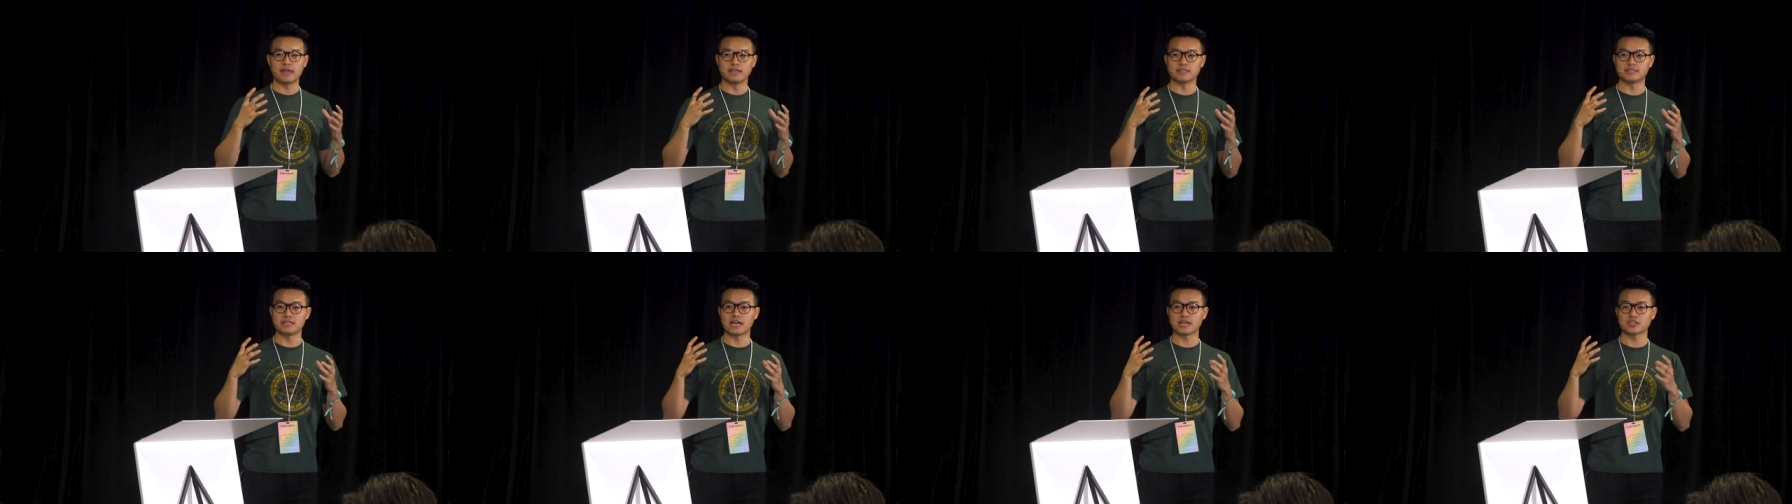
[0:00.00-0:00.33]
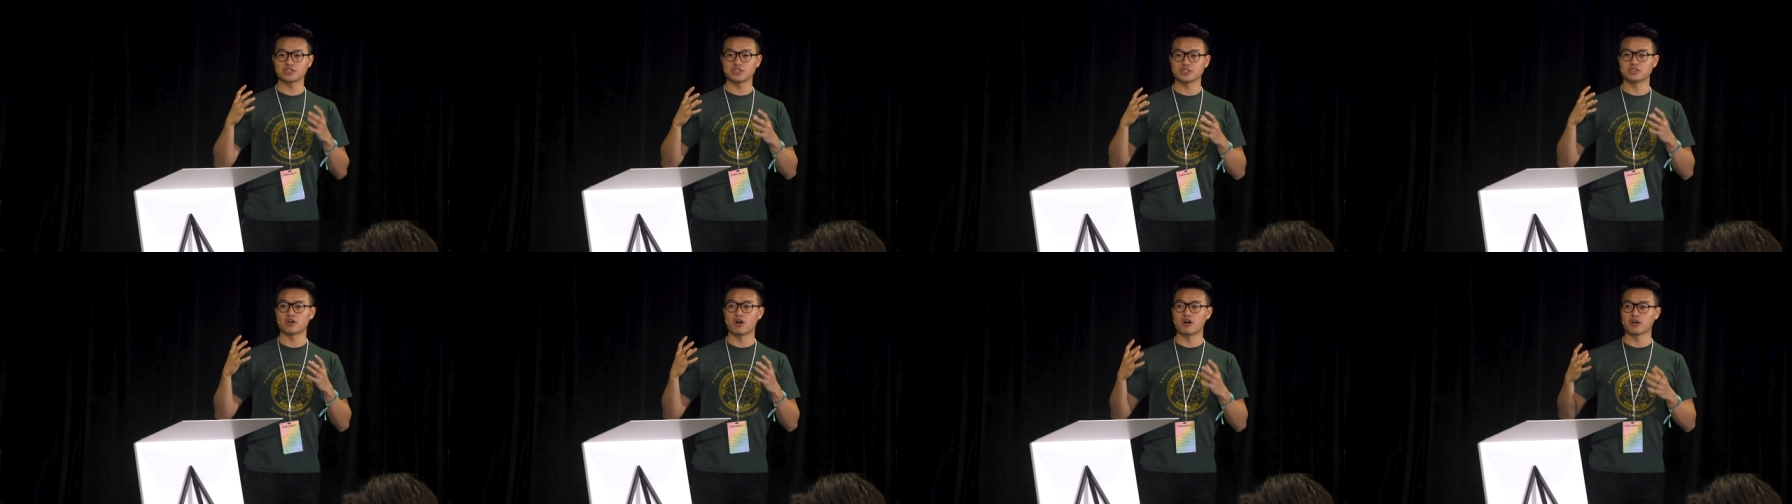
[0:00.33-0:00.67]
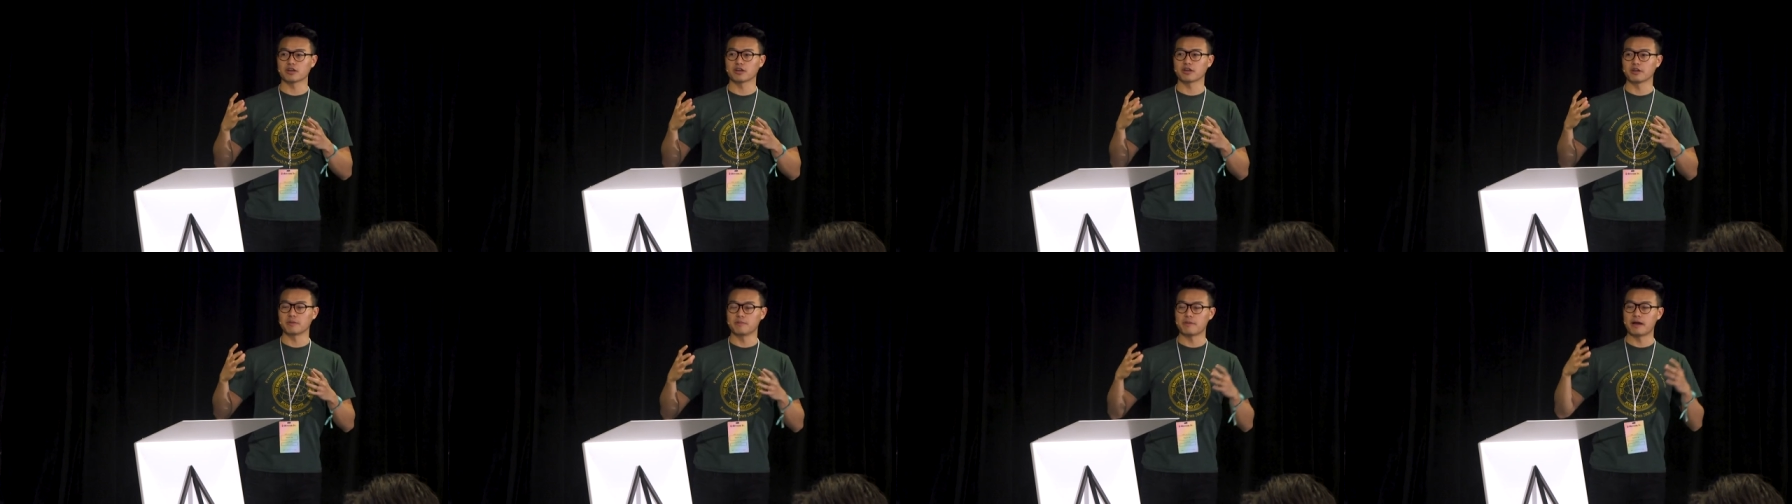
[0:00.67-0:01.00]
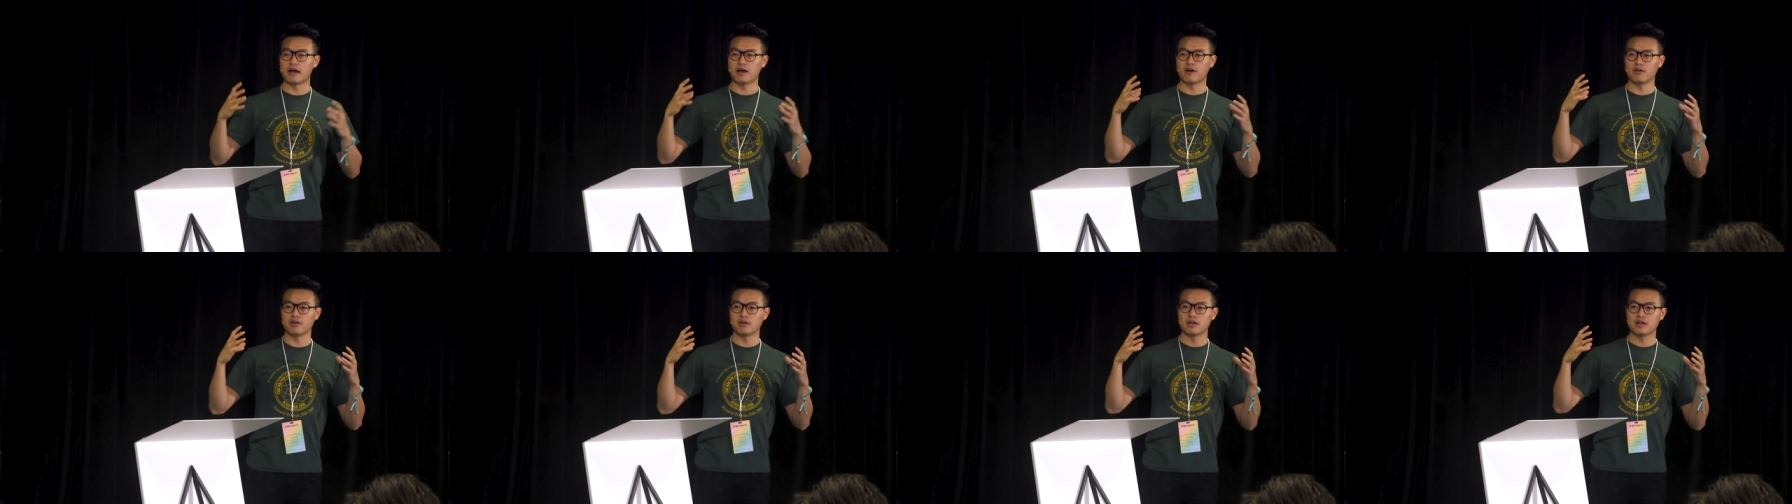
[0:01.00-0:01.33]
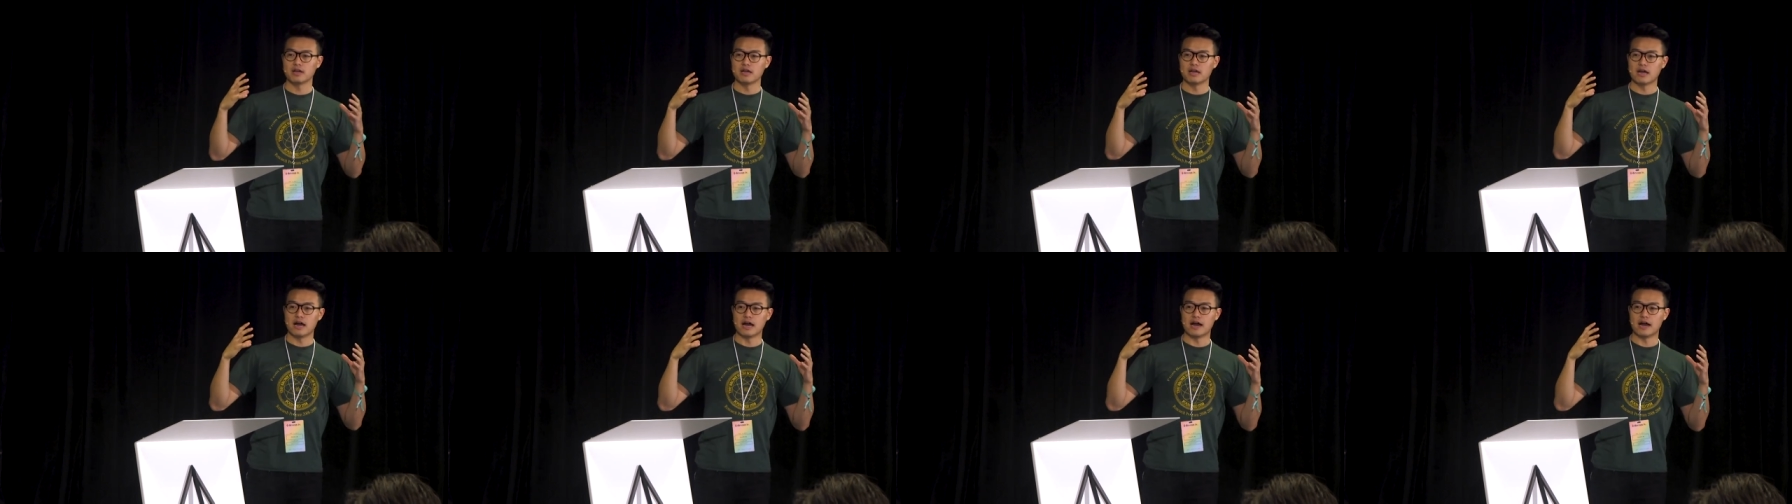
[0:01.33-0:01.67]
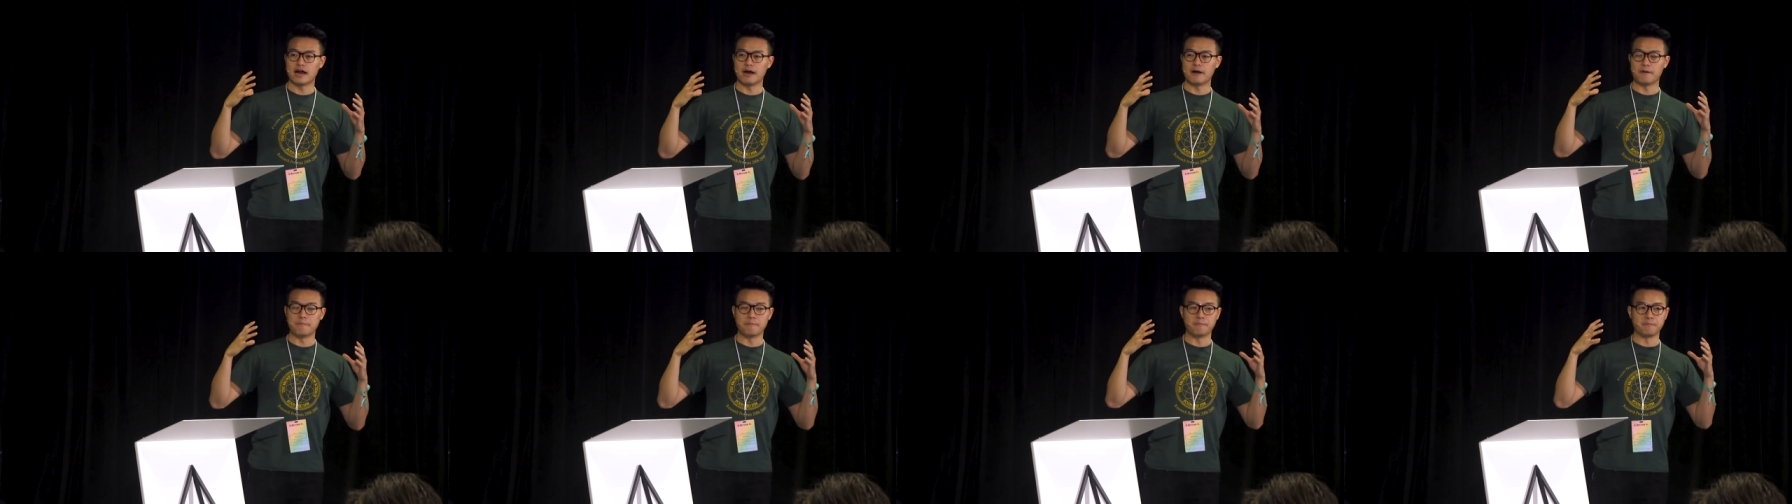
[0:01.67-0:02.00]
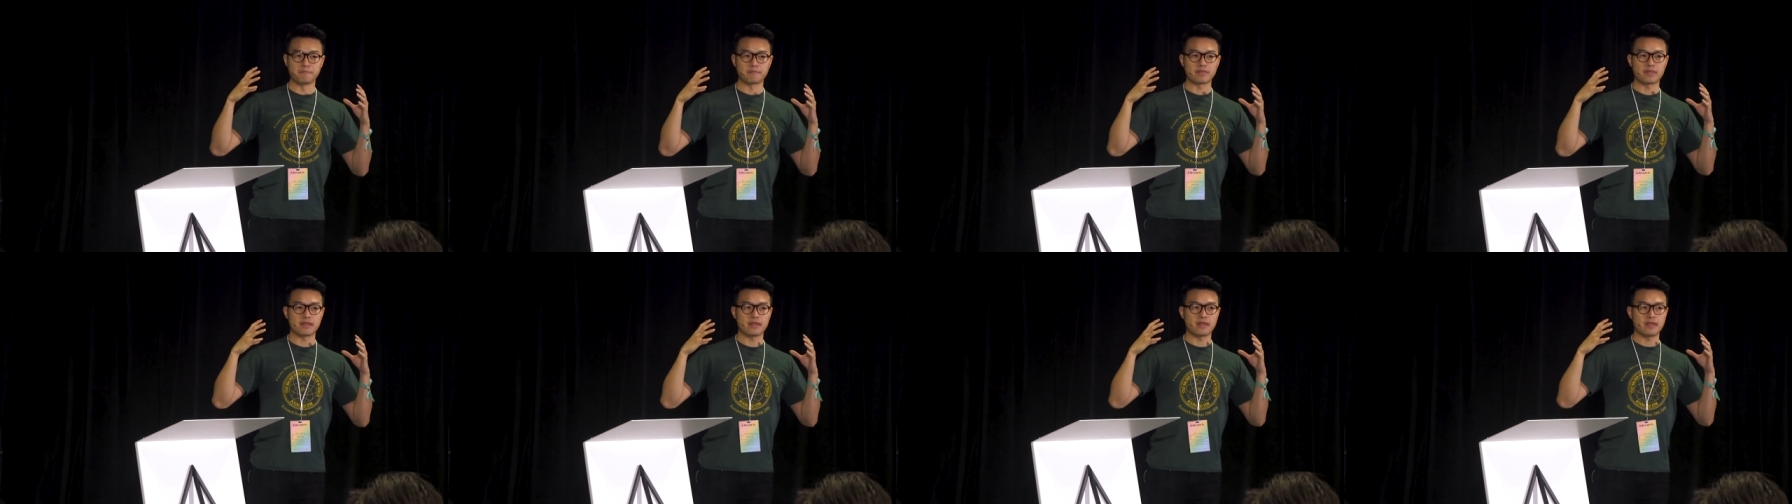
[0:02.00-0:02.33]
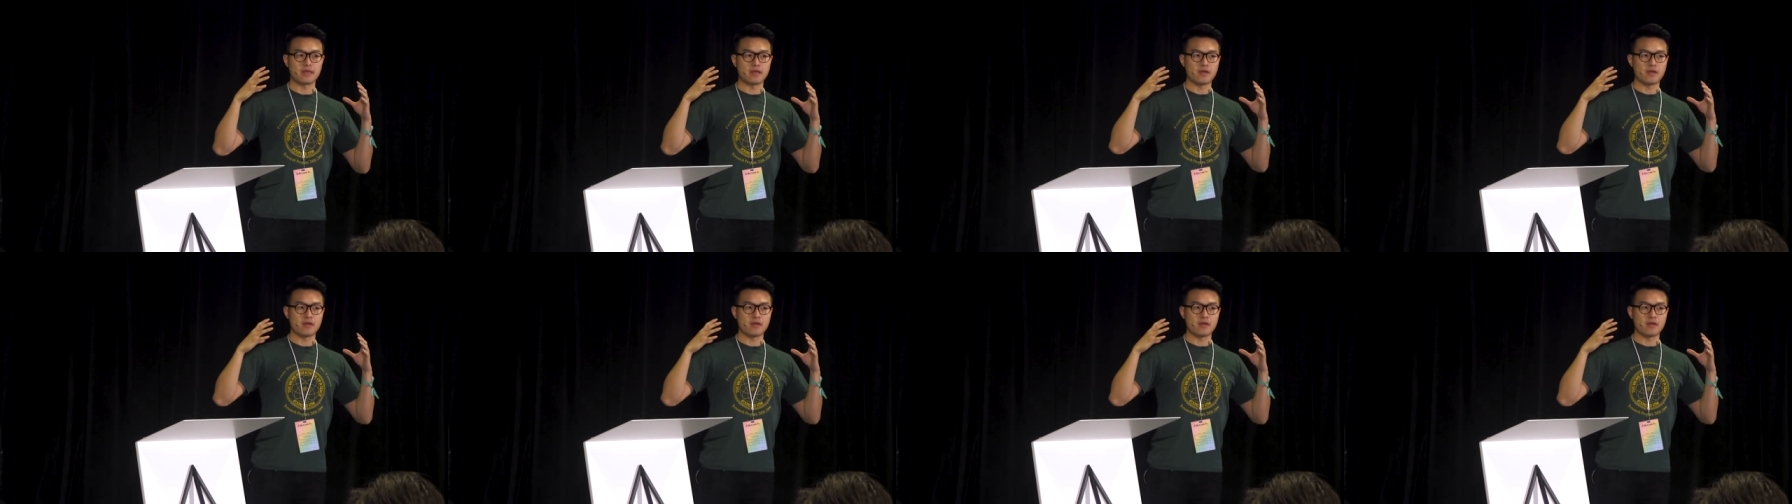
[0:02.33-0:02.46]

it's actually talking about um,